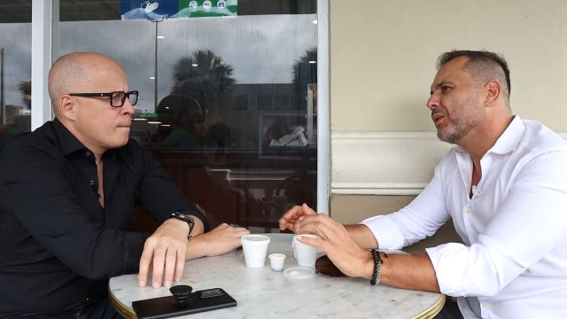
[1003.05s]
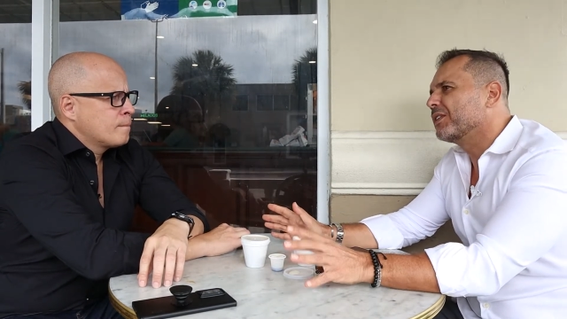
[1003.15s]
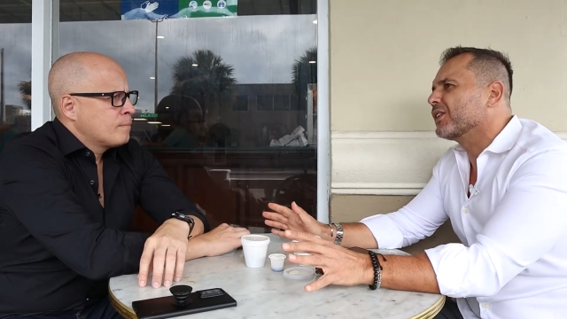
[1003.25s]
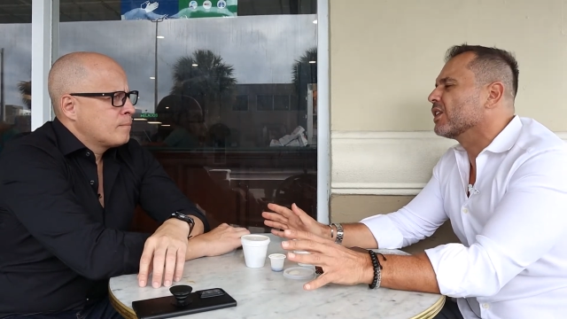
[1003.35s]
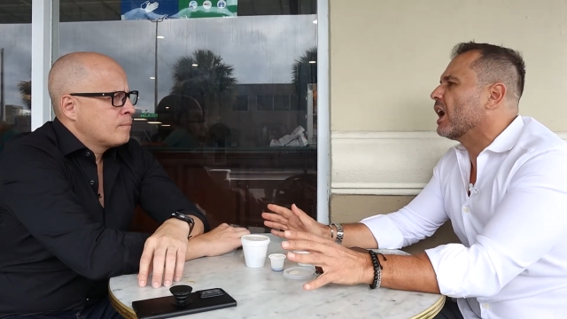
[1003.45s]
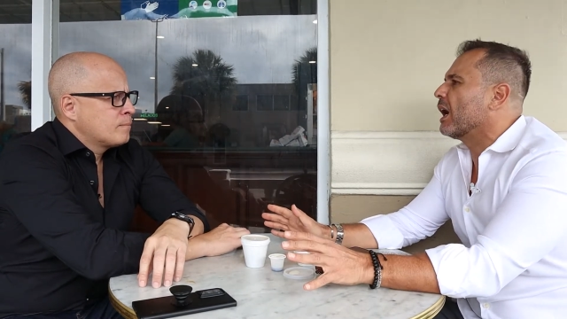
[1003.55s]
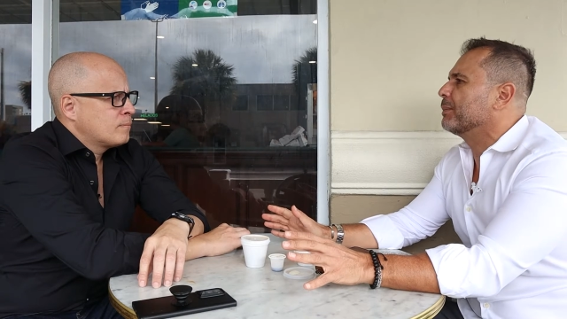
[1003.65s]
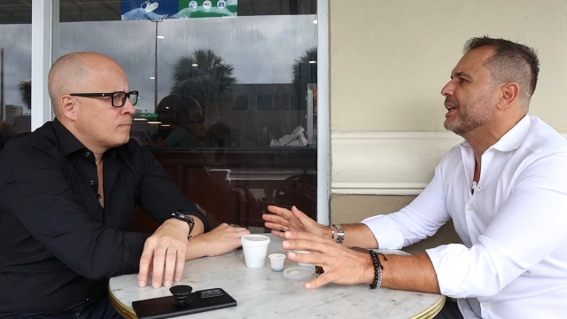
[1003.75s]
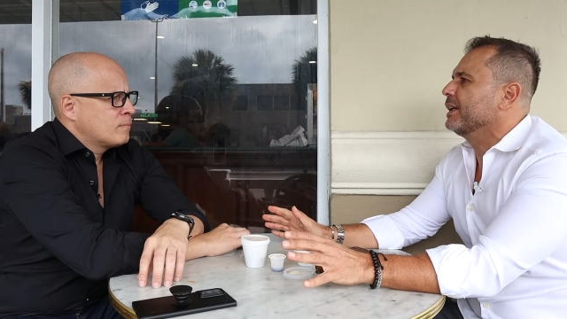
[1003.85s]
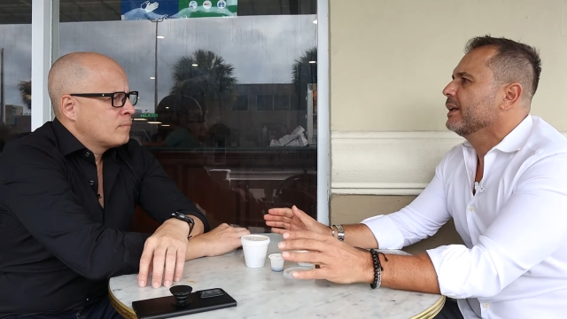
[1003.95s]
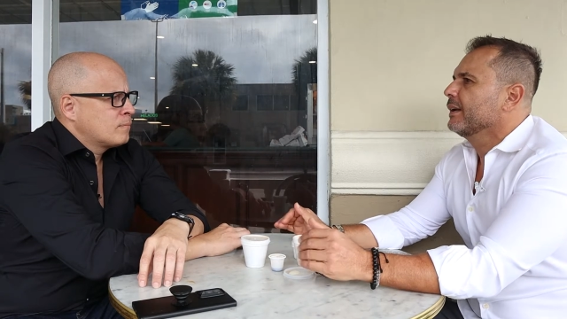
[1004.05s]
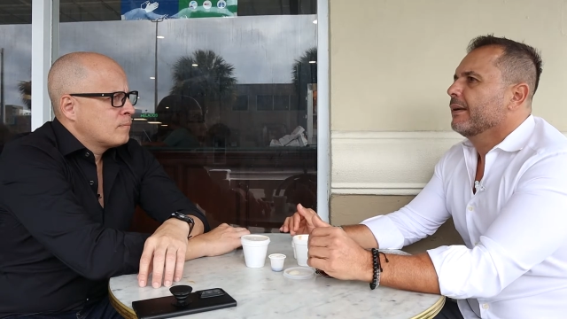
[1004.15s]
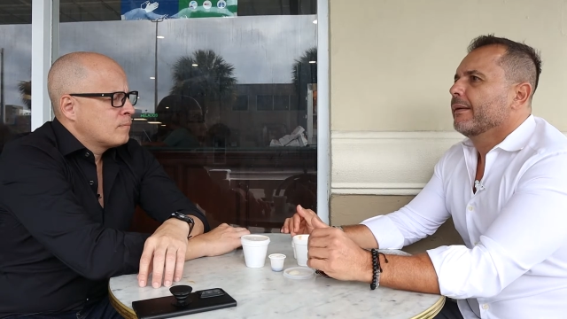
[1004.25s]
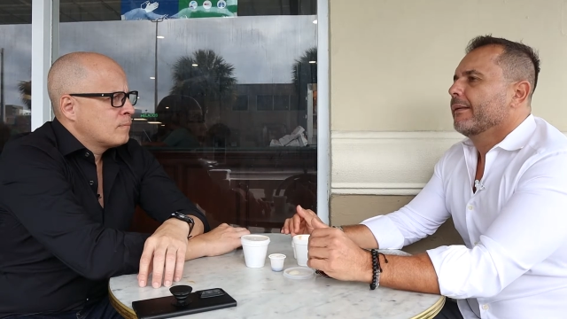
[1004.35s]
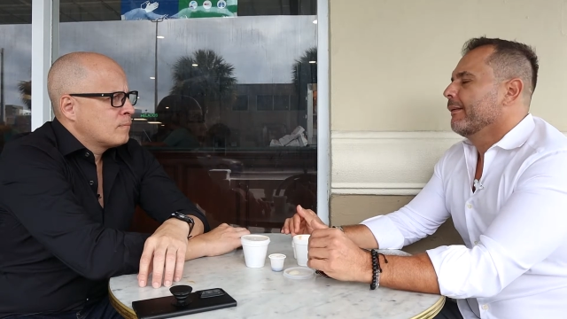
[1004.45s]
Speaker 1: with your lobby
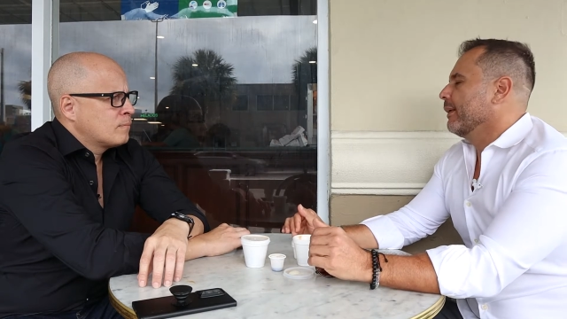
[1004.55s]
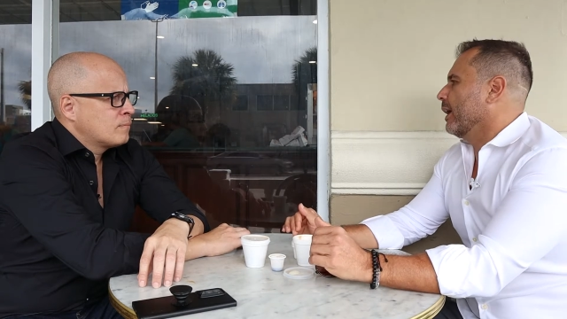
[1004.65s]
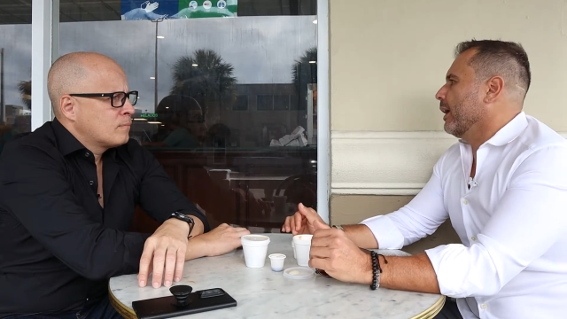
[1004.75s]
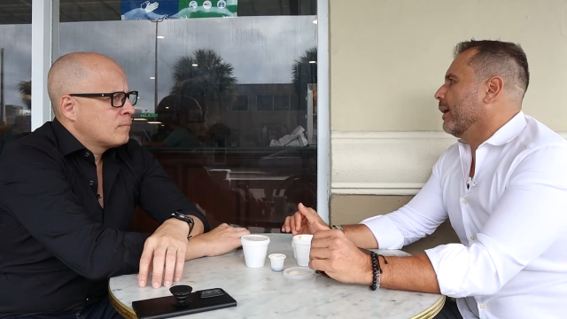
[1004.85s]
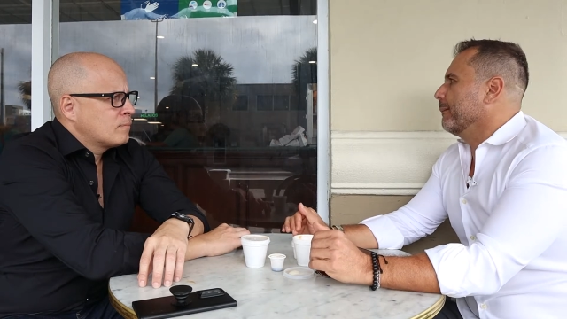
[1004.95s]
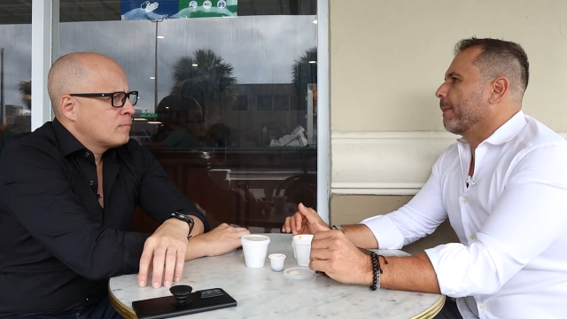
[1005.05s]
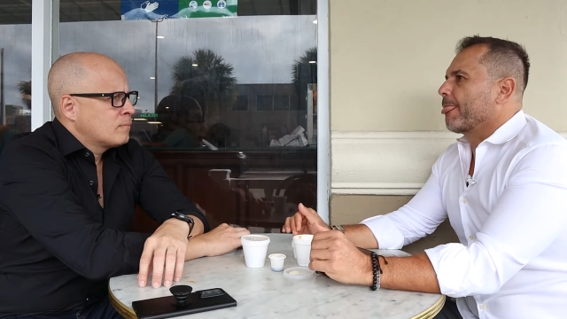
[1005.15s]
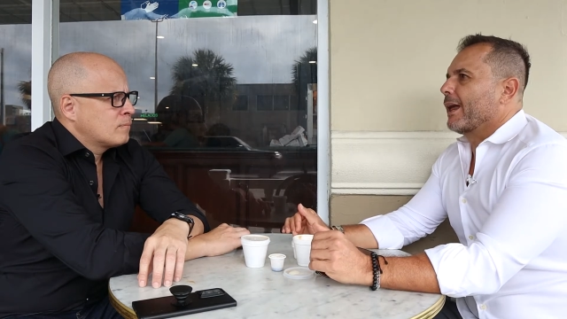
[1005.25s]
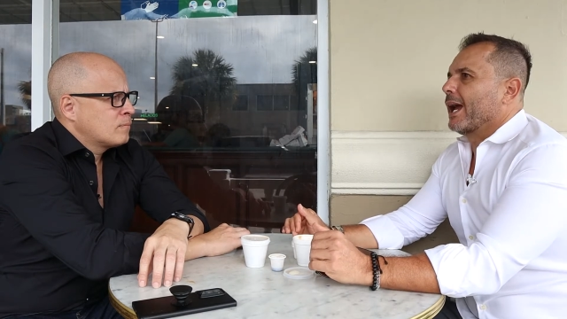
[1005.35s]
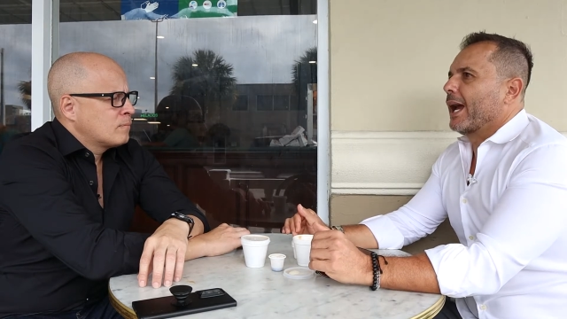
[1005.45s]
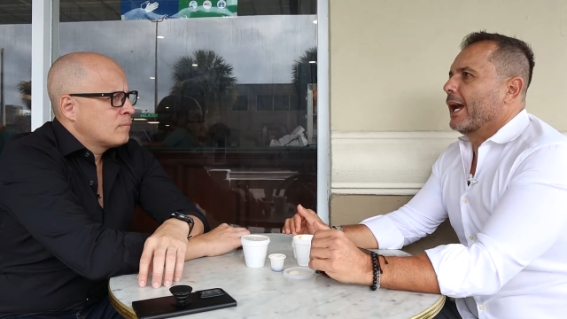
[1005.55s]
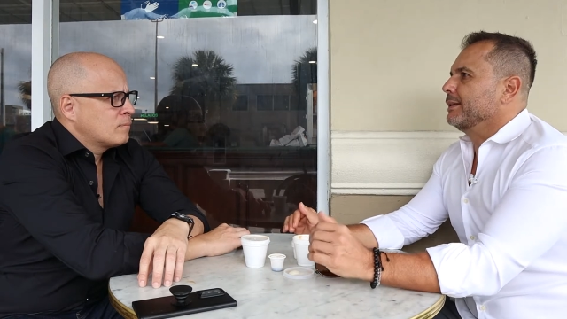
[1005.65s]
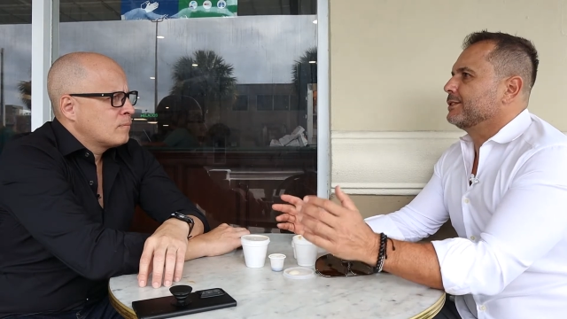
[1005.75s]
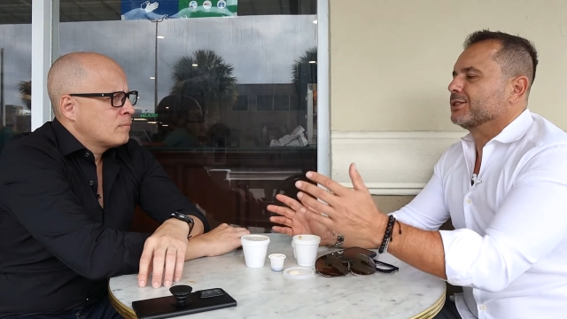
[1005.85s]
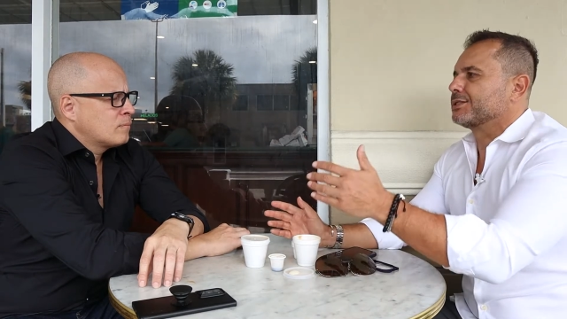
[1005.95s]
um,
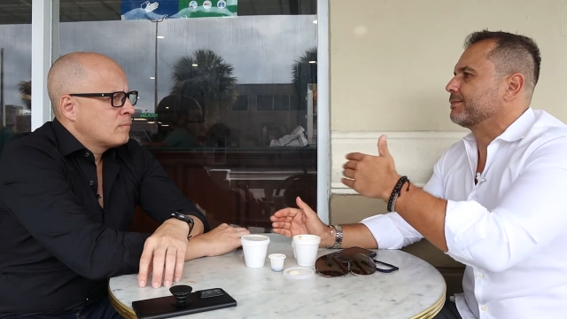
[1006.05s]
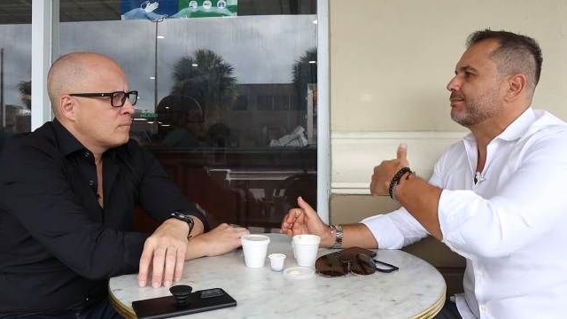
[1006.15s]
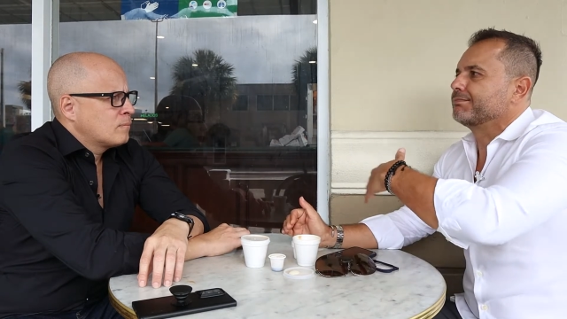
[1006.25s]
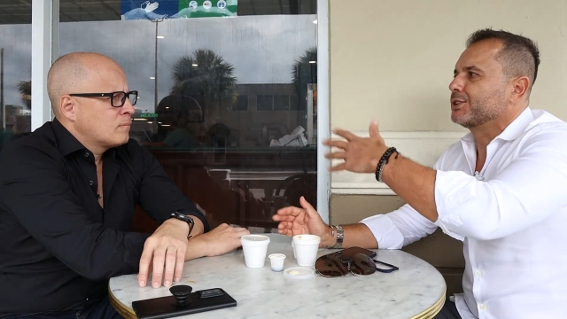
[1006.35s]
and just